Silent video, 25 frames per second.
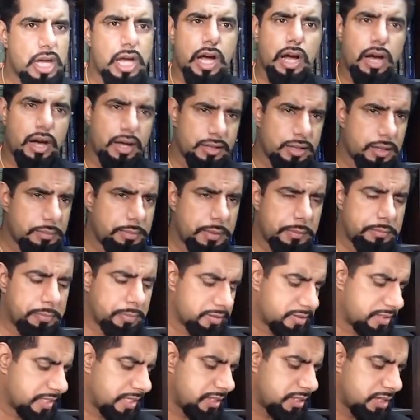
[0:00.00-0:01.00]
Other people
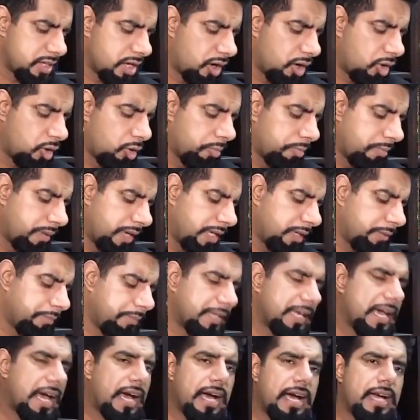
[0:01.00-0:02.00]
said, no,
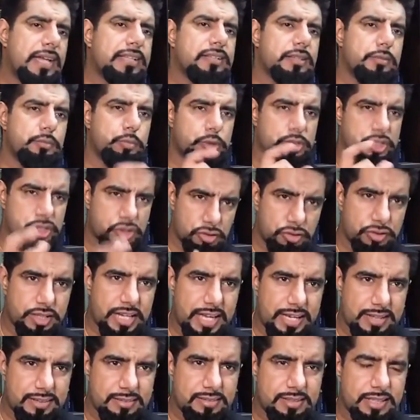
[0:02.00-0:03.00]
maybe Adam was
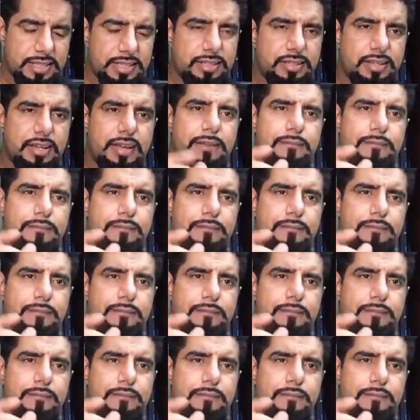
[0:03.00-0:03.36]
created